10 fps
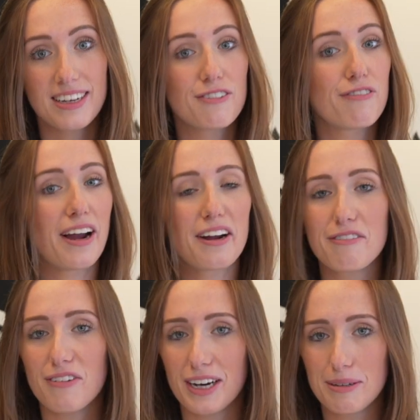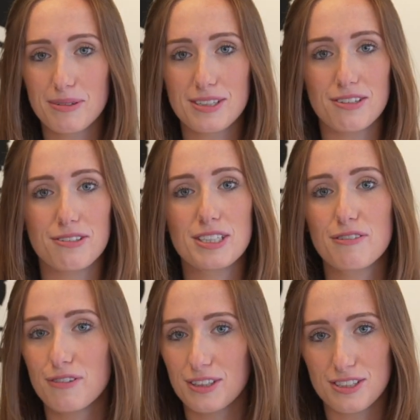It's very vibrant, always
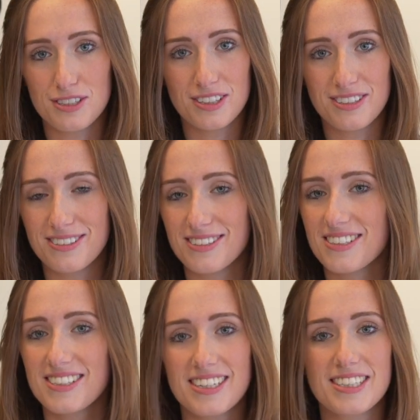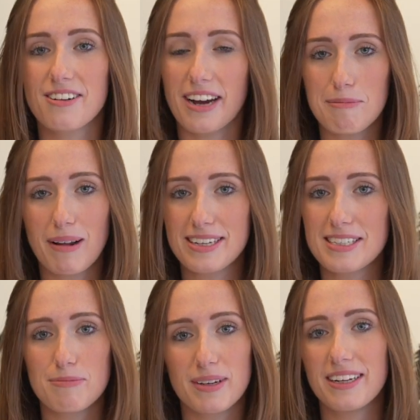full of students. It's a great
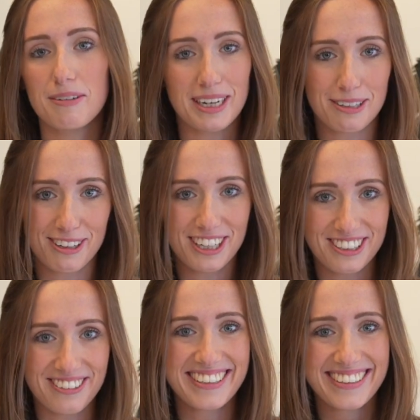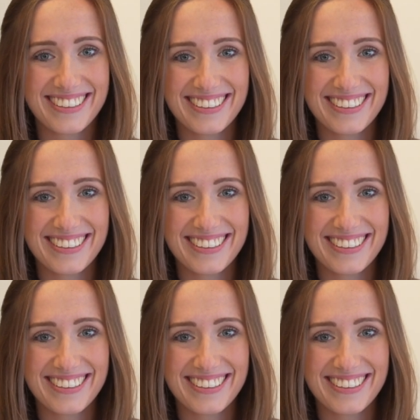place to be no matter what you're doing.